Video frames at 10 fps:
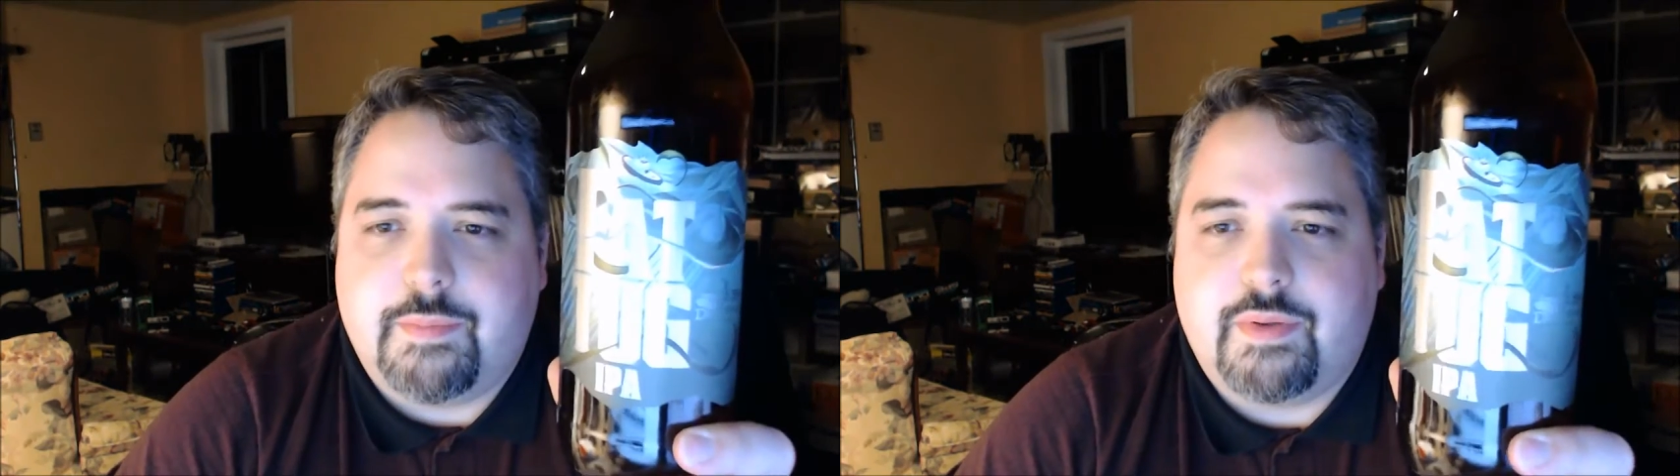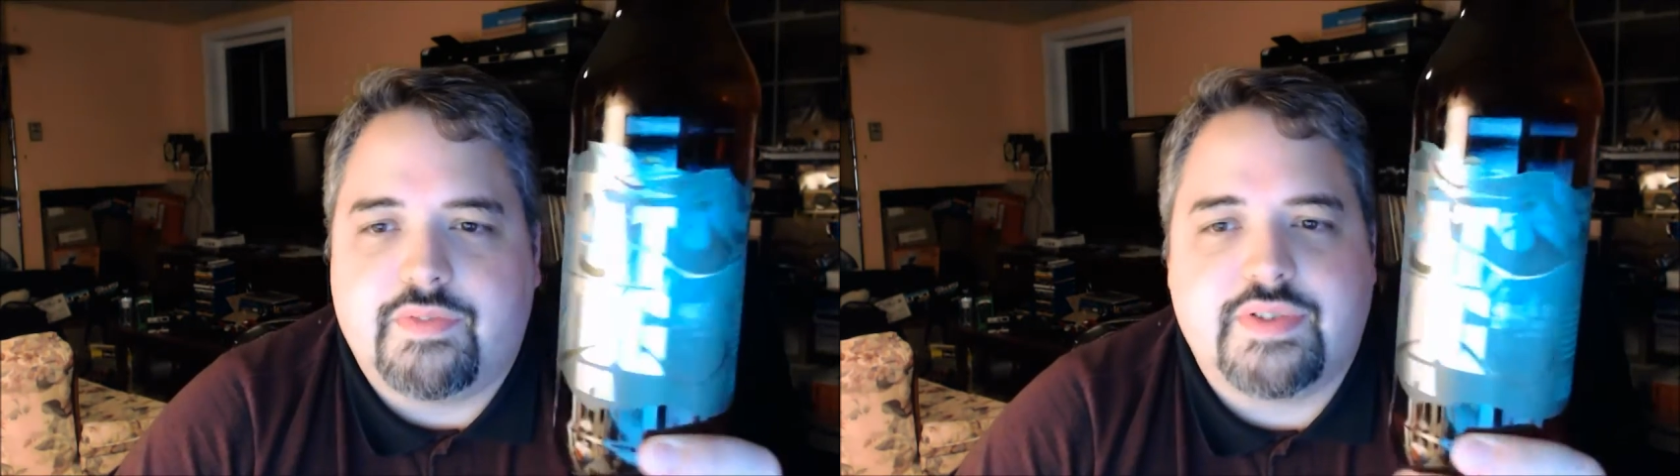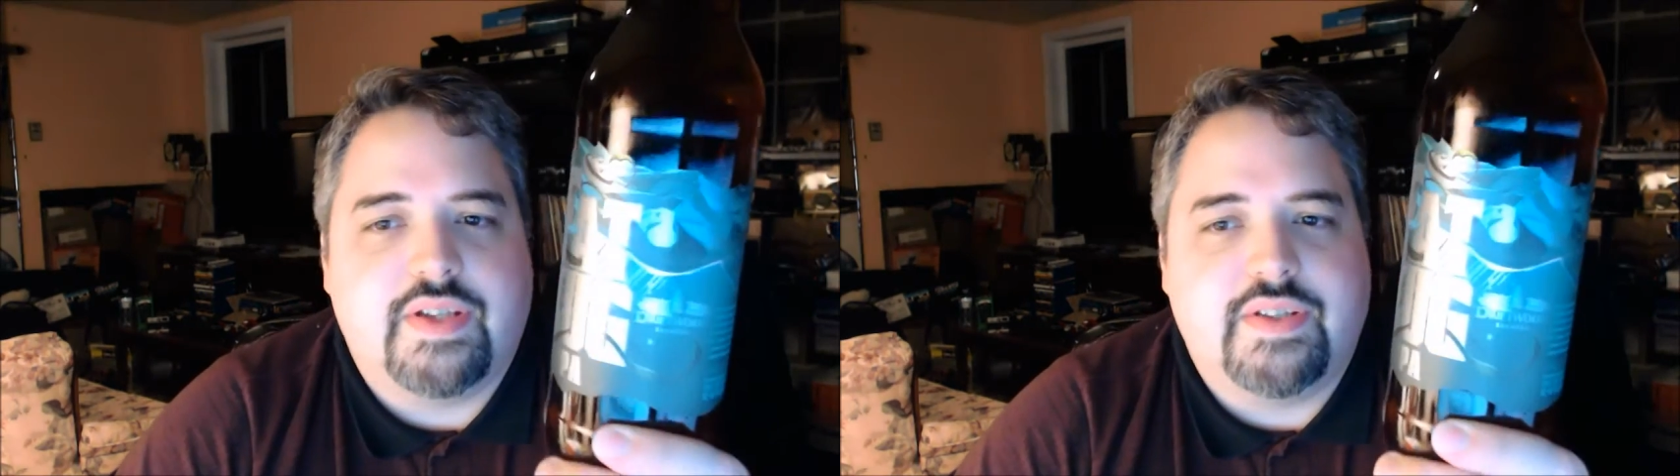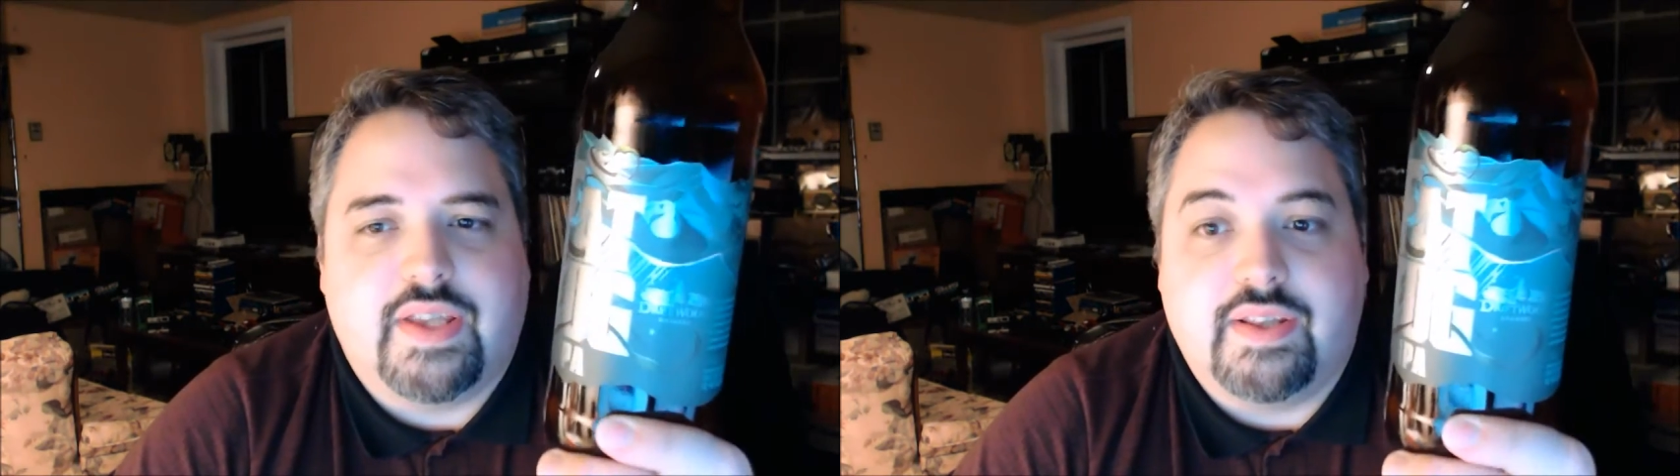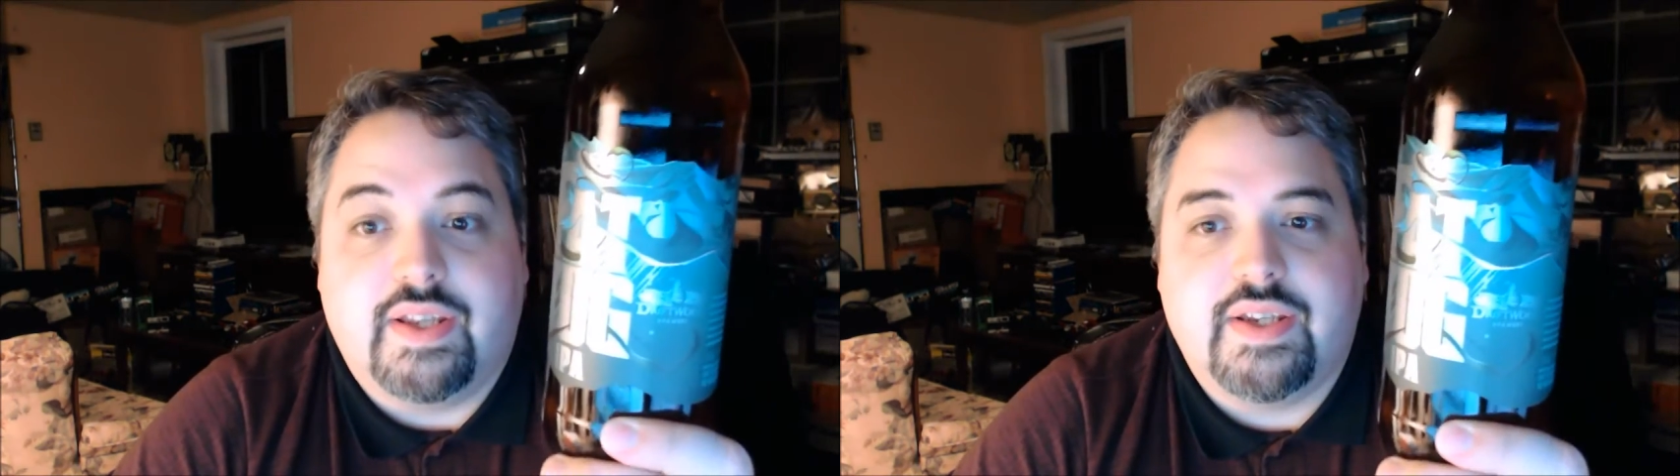people have
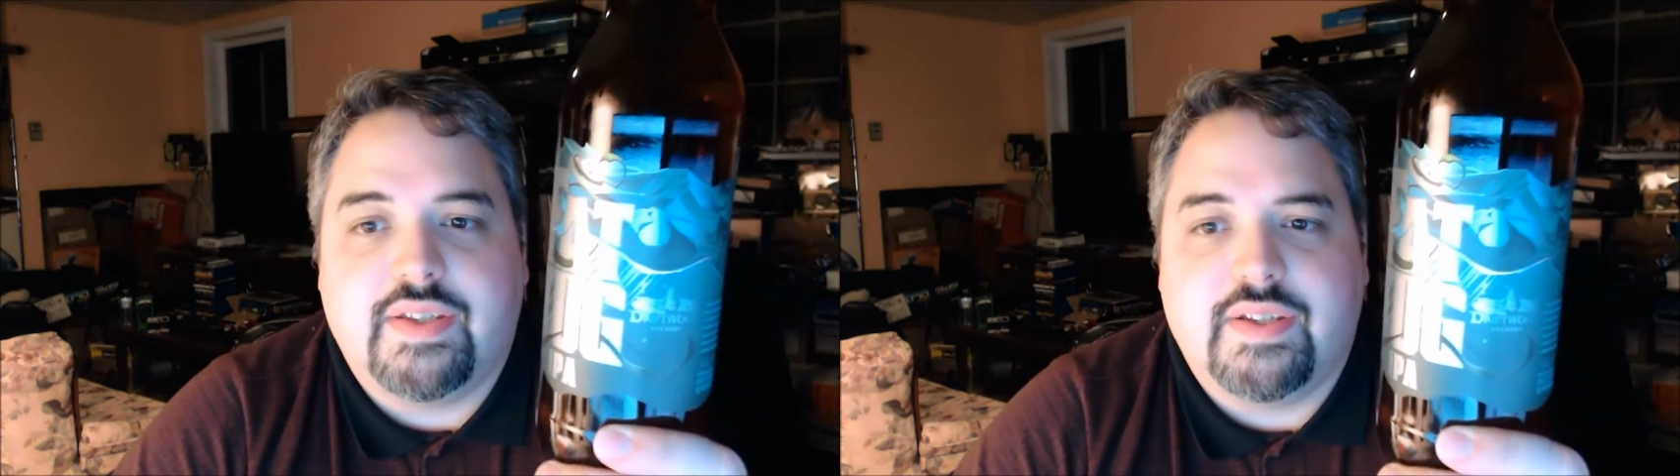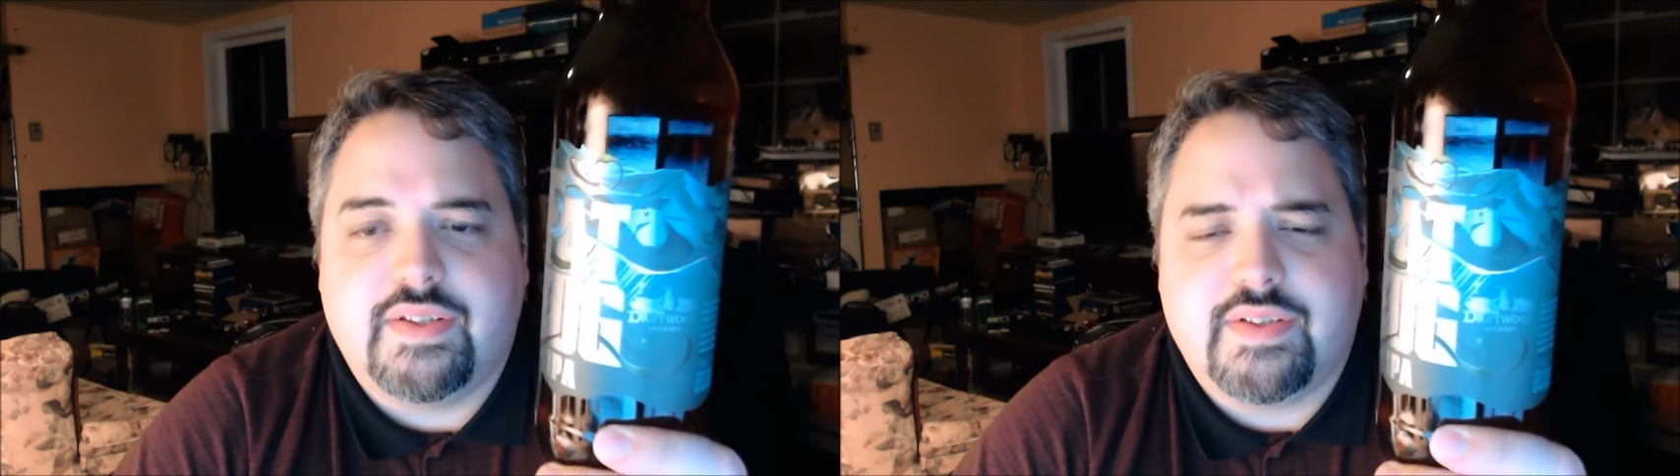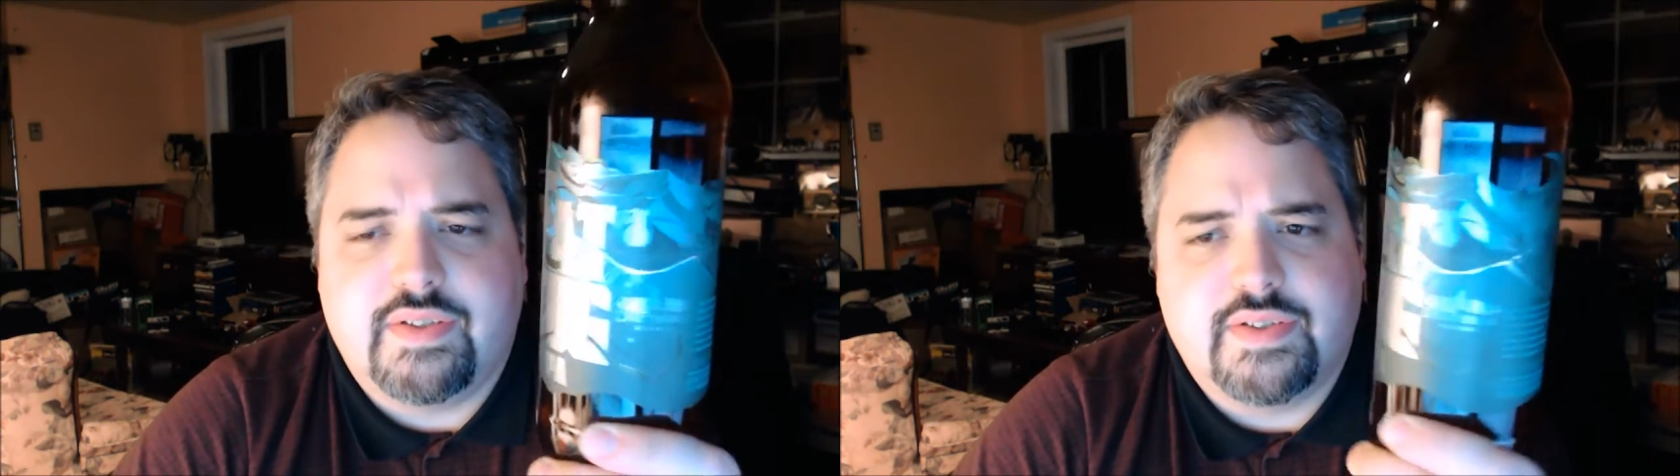said they liked it,